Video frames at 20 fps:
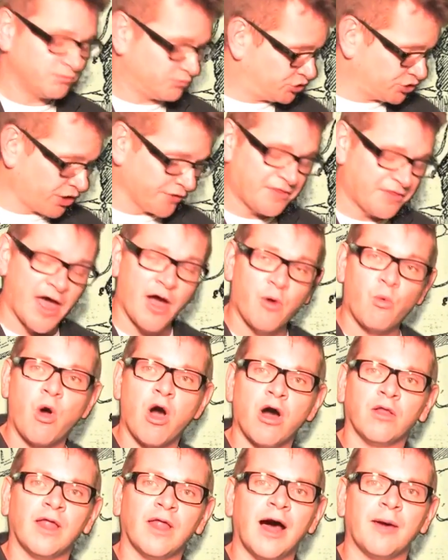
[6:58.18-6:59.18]
shut that
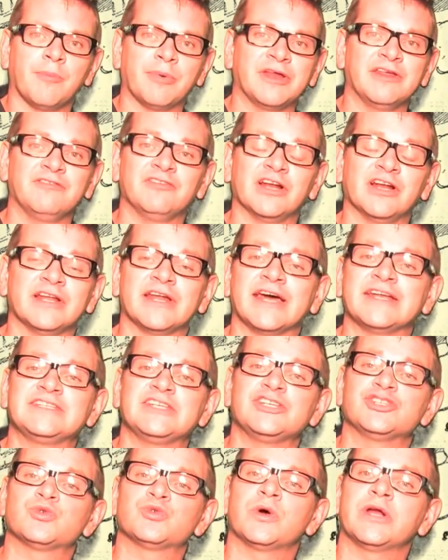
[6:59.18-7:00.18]
wall up. And even in
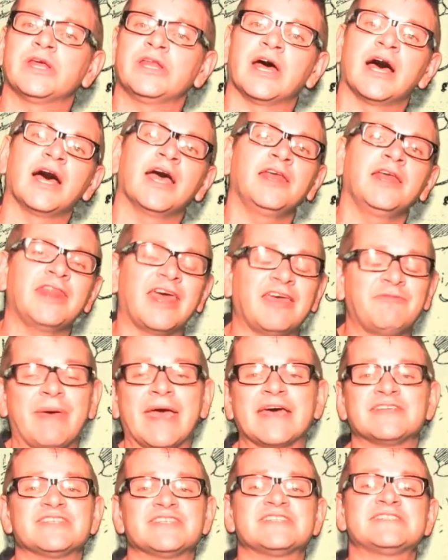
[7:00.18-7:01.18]
1929, they
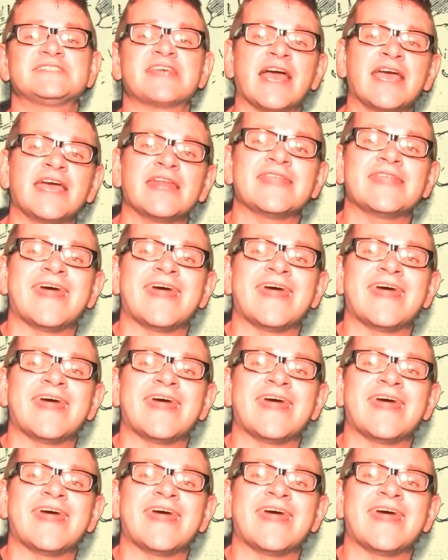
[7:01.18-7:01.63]
passed a second